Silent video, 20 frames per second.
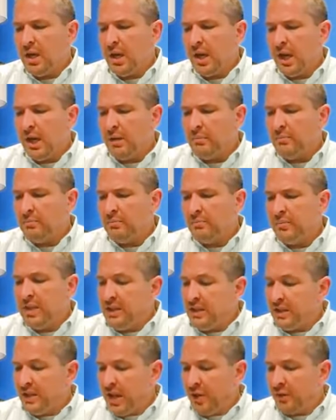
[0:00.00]
Um,
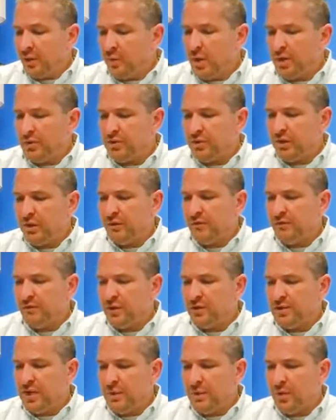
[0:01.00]
then another question on
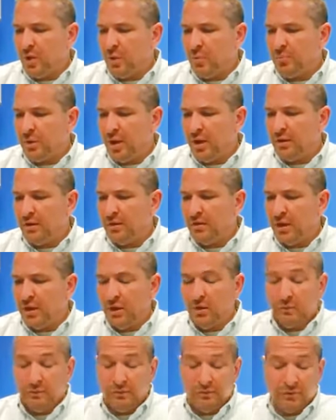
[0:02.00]
first-time homebuyer,
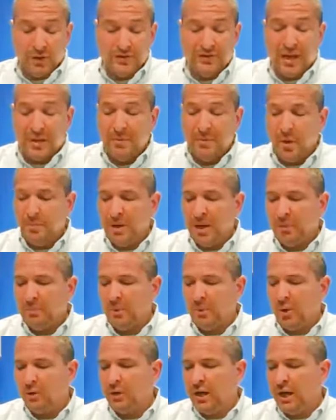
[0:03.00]
first-time homebuyer
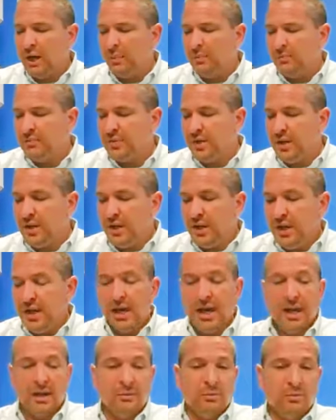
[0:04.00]
programs.
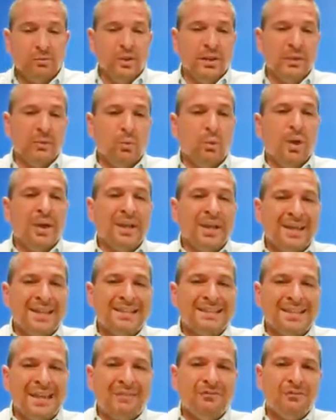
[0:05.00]
Uh, really, what
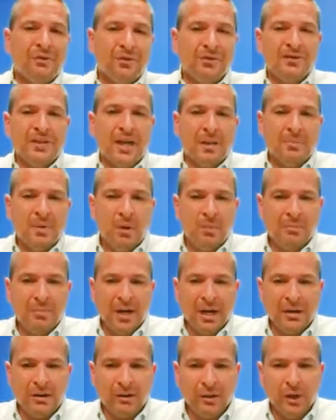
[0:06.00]
is a first-time
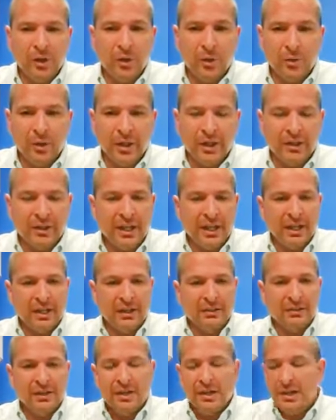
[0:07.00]
homebuyer loan, and, and
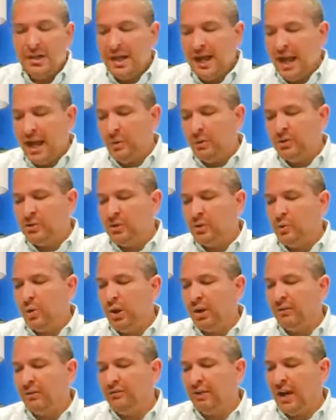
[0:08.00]
how would you
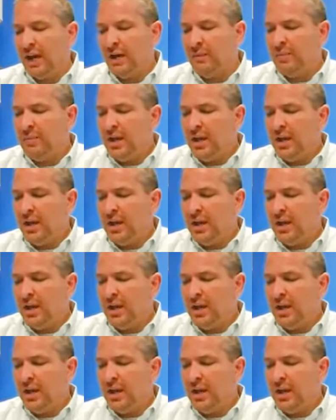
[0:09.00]
qualify?